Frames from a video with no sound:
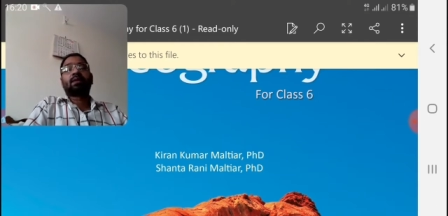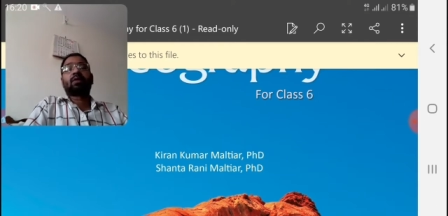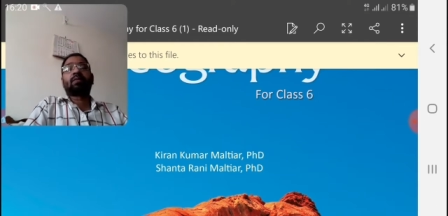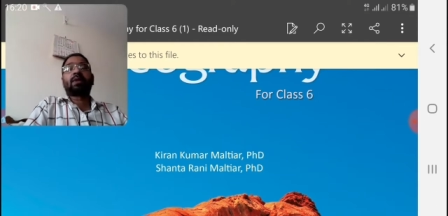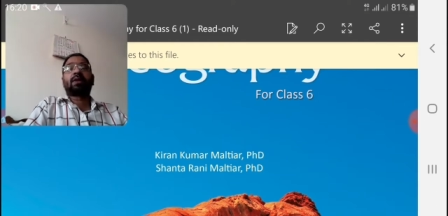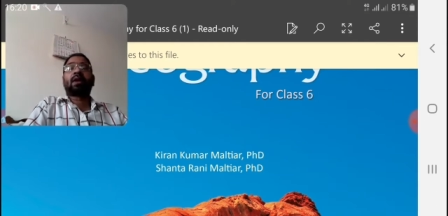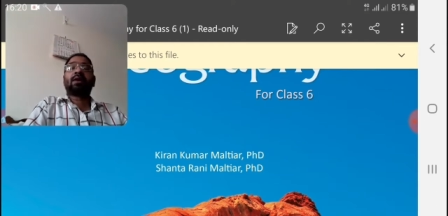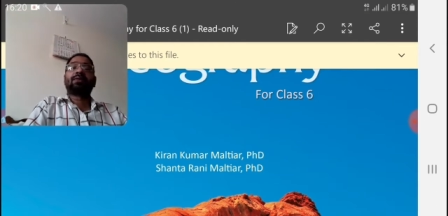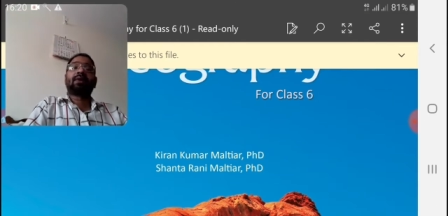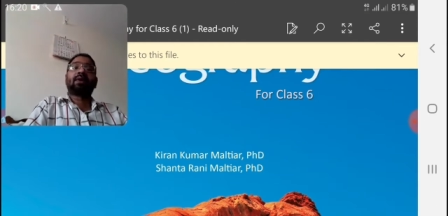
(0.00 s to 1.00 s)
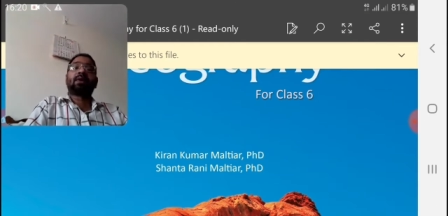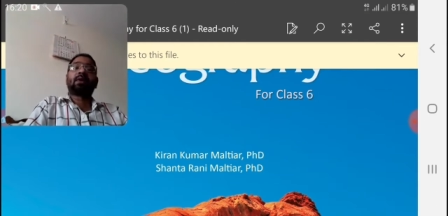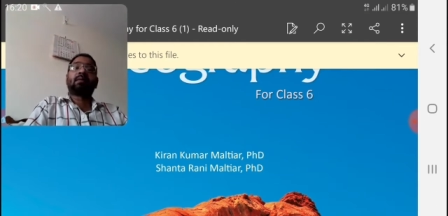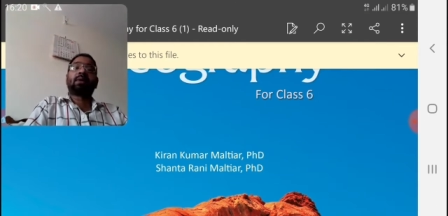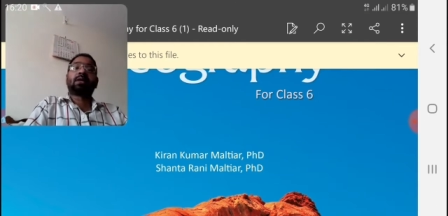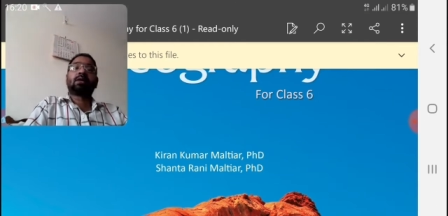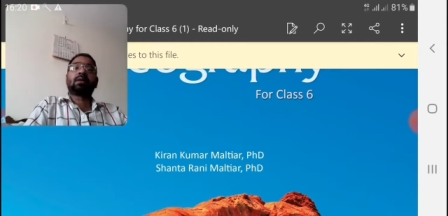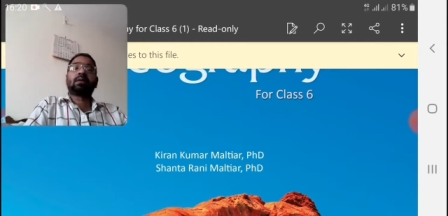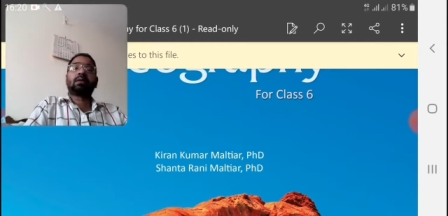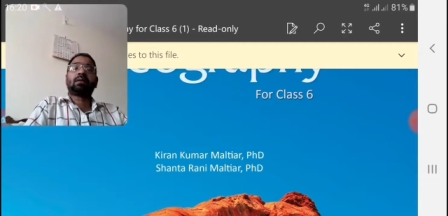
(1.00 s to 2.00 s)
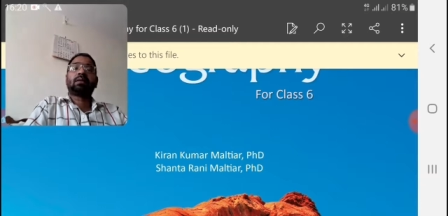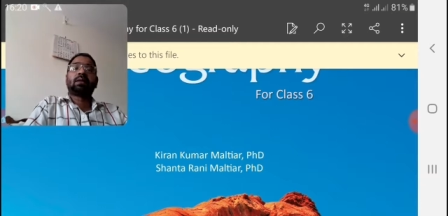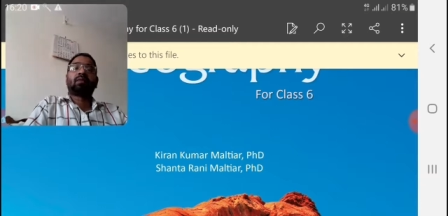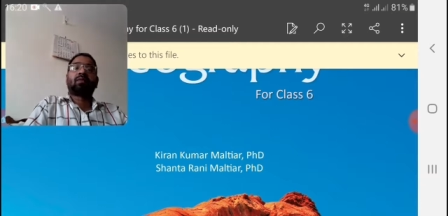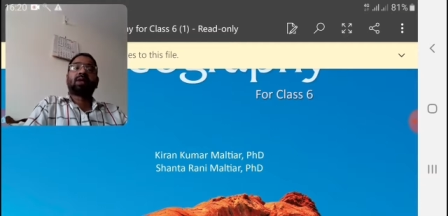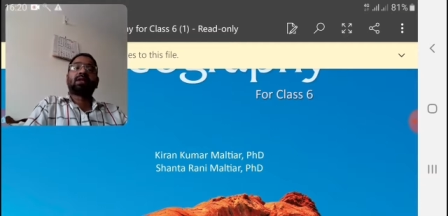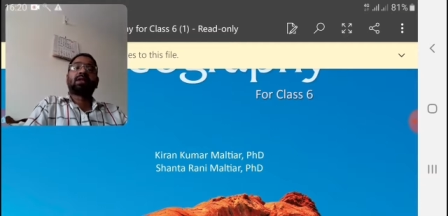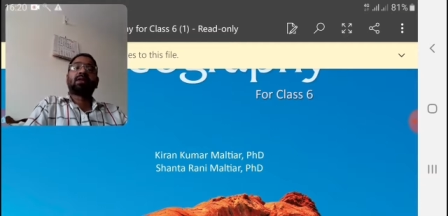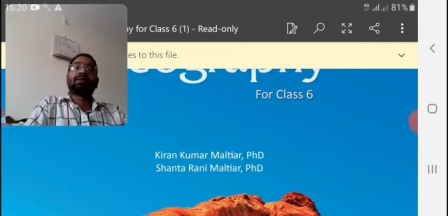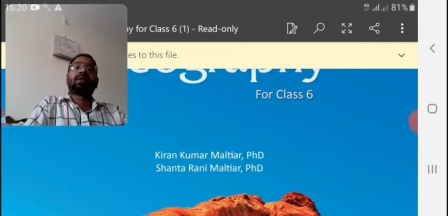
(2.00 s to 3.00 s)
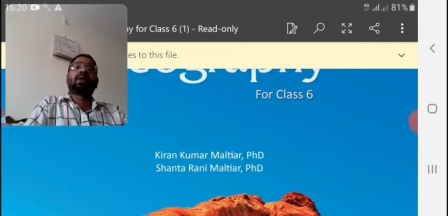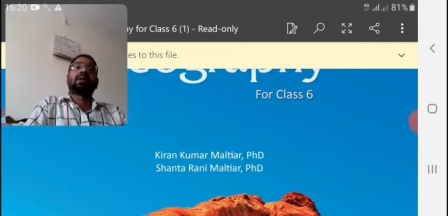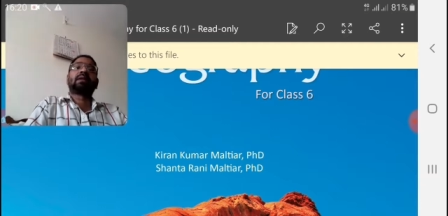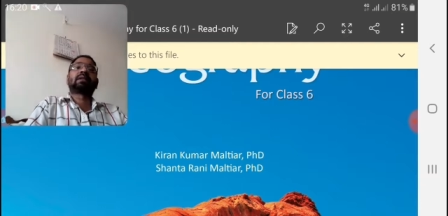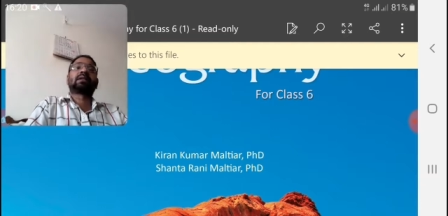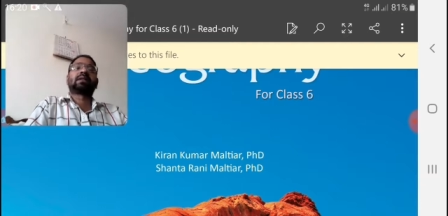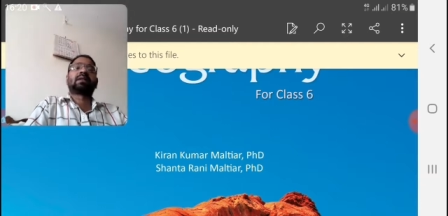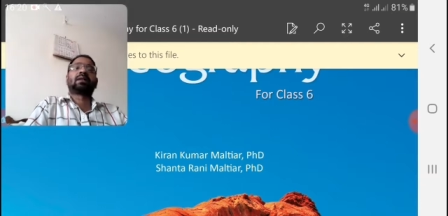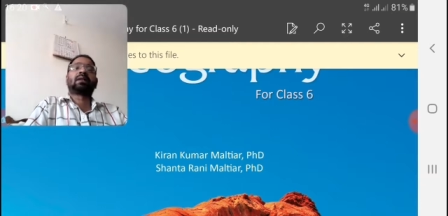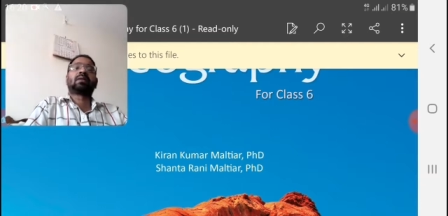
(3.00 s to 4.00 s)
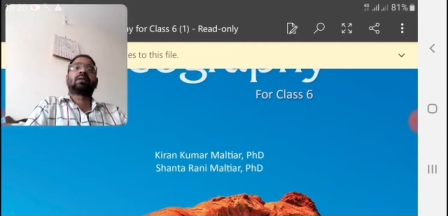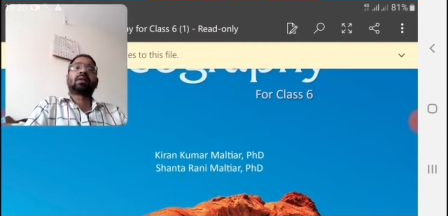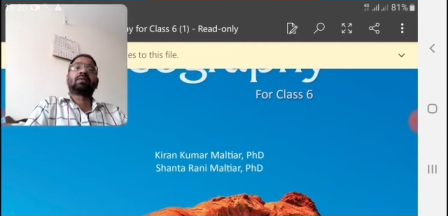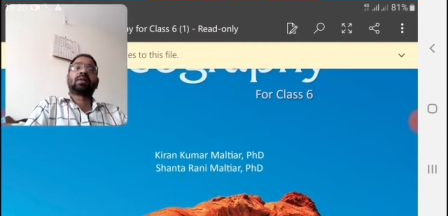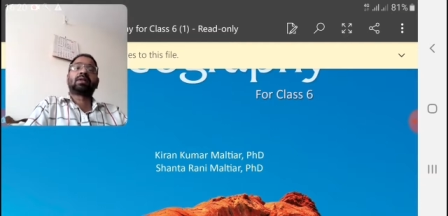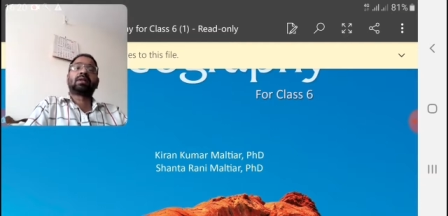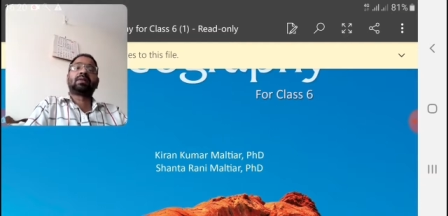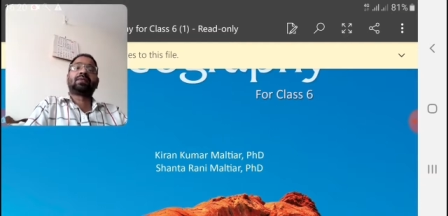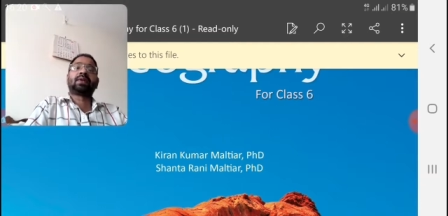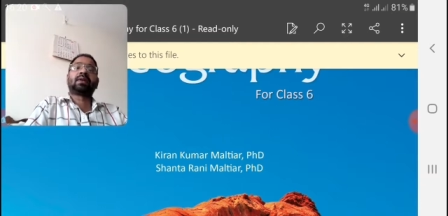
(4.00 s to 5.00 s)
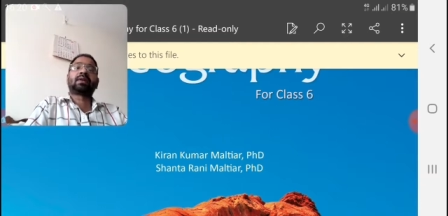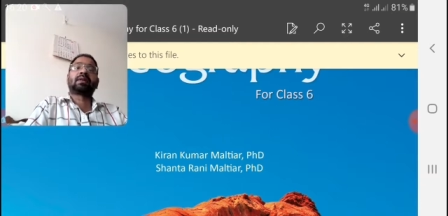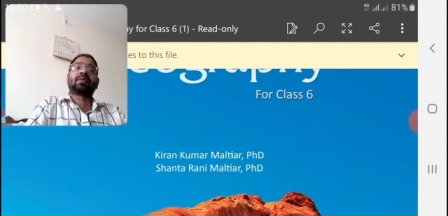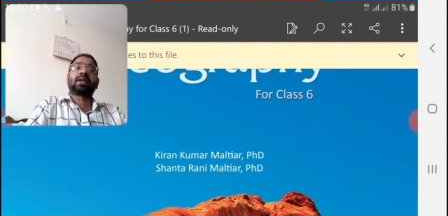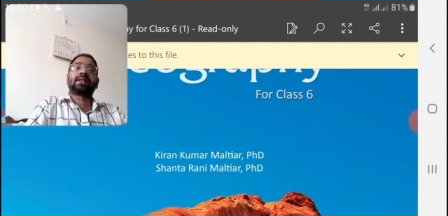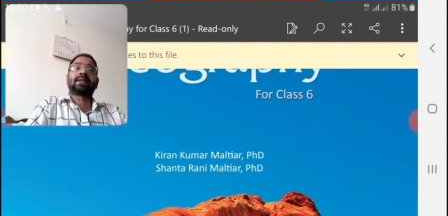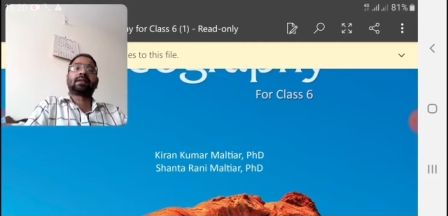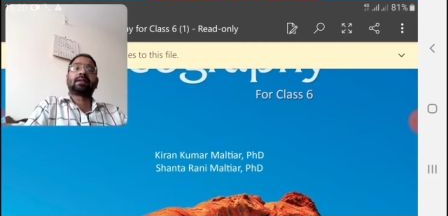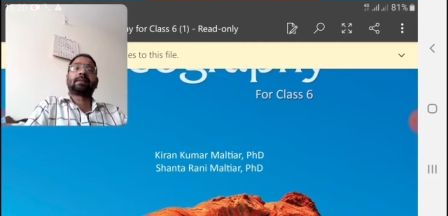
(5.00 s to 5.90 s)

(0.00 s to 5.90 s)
So, I feel better once if we are discussing or once if we are revising,